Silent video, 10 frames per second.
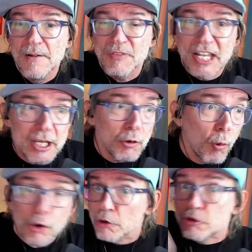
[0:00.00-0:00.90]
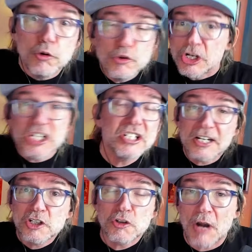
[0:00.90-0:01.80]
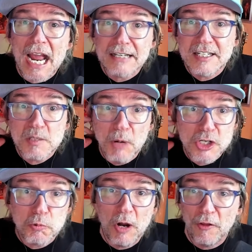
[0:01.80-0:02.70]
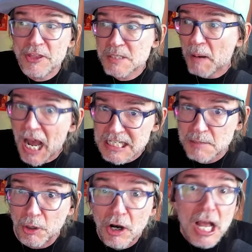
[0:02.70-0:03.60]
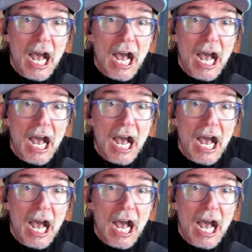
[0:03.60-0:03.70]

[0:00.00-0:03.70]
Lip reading: in order to just extract as much wealth as possible.